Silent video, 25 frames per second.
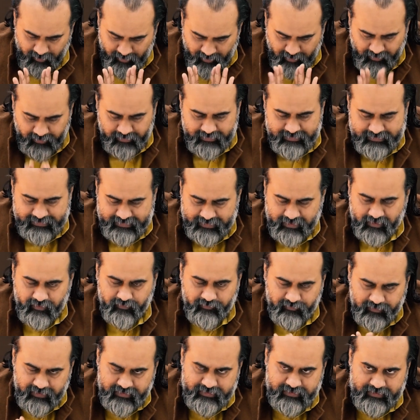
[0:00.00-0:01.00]
In
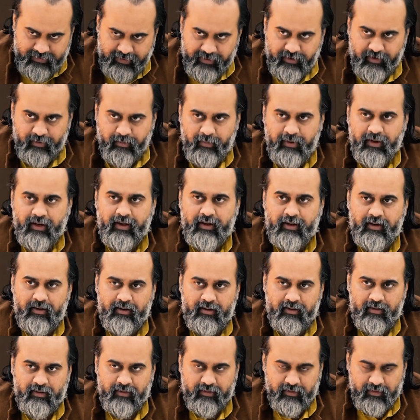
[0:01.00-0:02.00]
itself, the
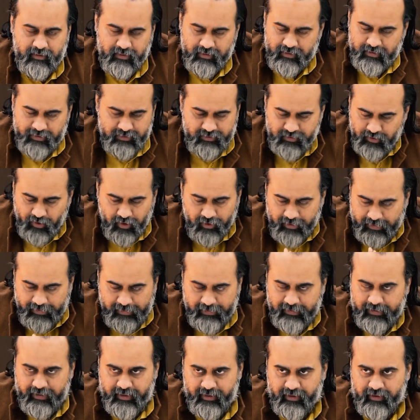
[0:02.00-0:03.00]
statement is not
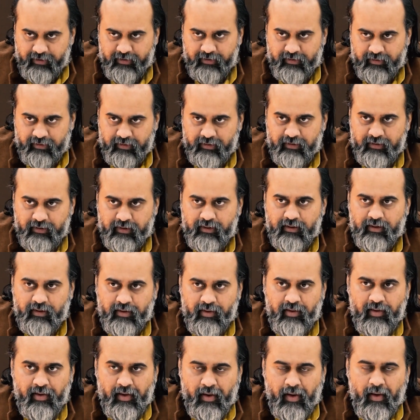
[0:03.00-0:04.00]
incorrect.
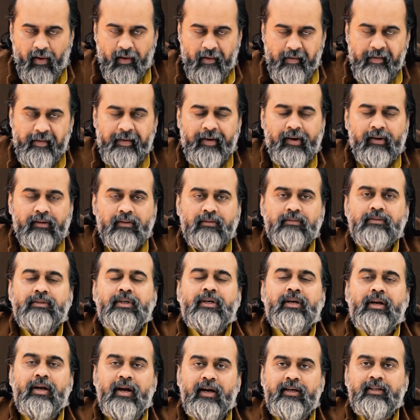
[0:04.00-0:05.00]

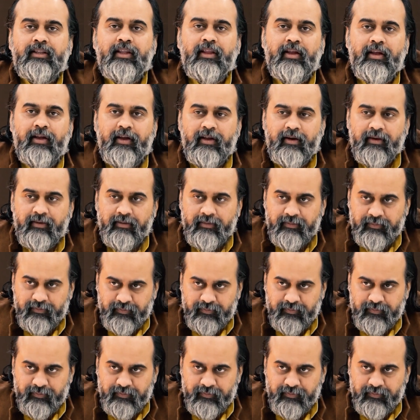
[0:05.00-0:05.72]
Let there